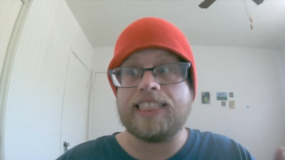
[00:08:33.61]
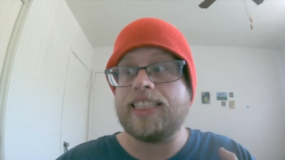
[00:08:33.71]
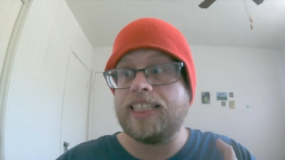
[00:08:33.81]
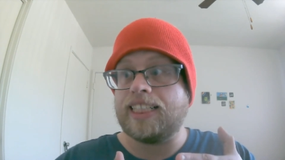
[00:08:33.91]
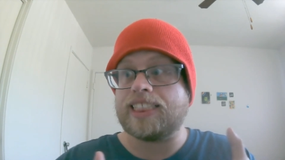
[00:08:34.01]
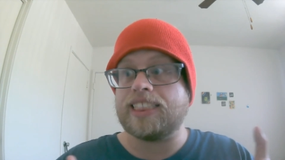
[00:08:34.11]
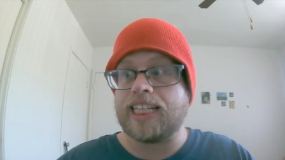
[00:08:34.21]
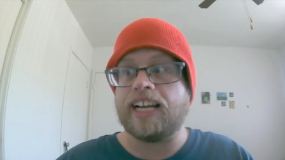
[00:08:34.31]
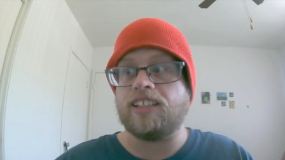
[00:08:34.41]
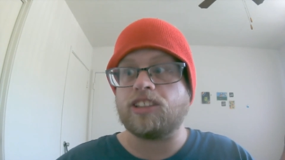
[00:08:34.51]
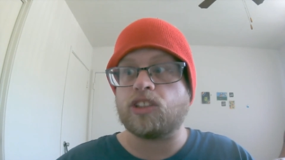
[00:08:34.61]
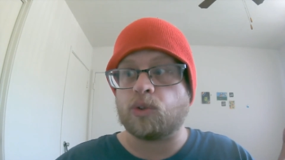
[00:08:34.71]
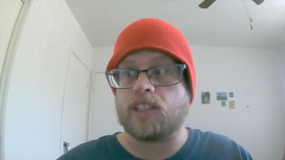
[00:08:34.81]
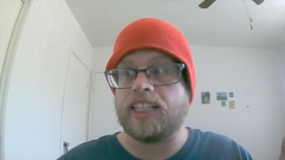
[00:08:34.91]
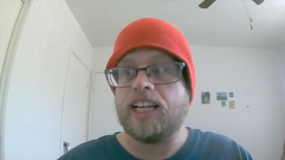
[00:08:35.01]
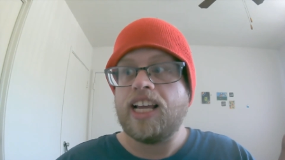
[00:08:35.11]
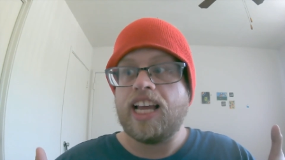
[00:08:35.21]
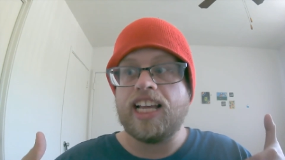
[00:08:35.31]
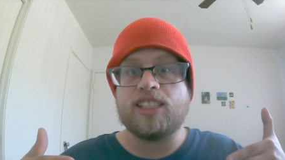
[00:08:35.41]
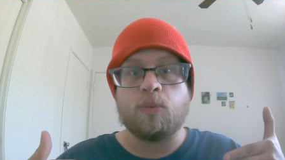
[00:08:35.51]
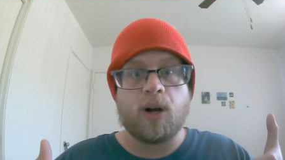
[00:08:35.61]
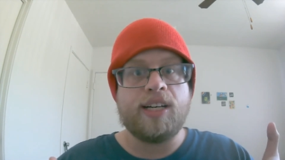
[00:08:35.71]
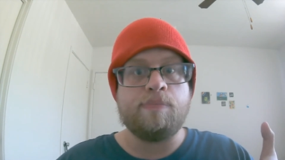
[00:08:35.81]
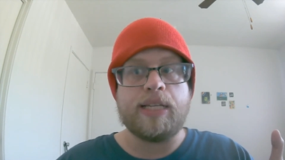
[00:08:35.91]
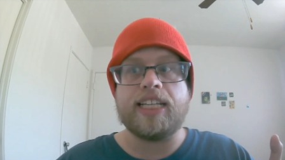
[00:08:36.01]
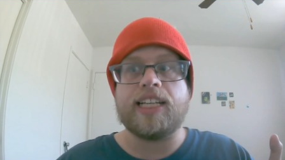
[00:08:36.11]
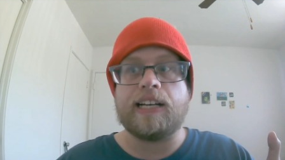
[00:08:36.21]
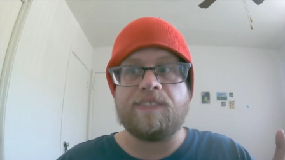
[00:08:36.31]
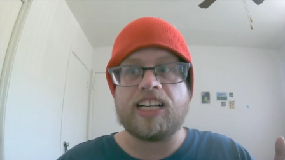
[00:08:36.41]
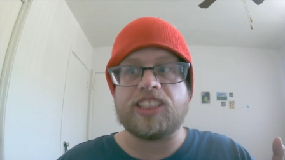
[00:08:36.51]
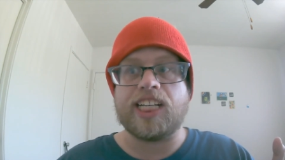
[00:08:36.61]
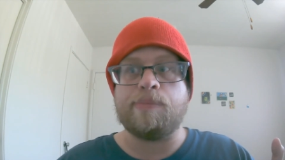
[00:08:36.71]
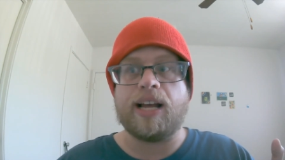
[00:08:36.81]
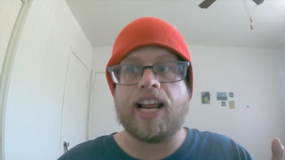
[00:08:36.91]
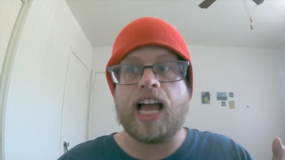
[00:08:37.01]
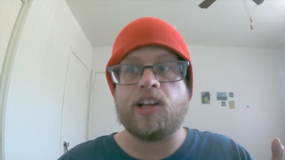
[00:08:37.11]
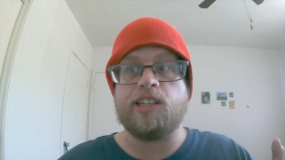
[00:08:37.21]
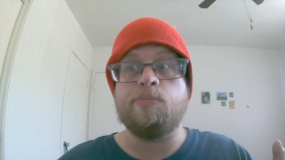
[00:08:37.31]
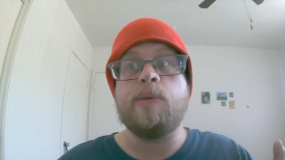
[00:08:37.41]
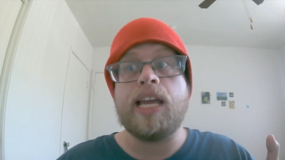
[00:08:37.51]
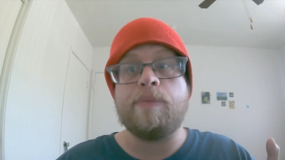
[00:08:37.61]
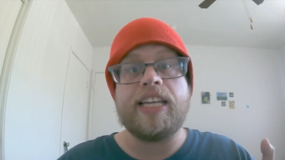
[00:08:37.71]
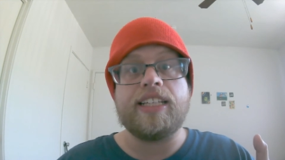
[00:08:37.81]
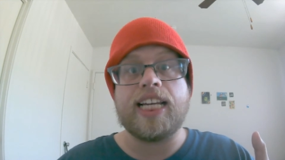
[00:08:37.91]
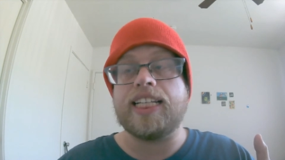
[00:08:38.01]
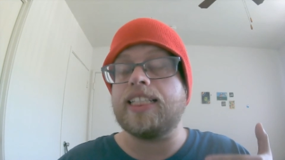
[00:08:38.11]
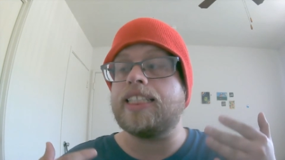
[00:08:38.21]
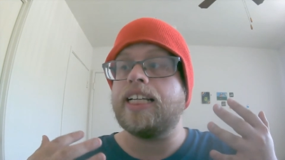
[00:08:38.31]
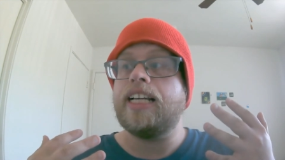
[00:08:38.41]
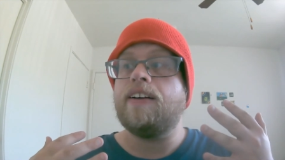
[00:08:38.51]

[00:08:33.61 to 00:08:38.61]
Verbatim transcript: Indeed, this entire story is one big confession about how you maybe didn't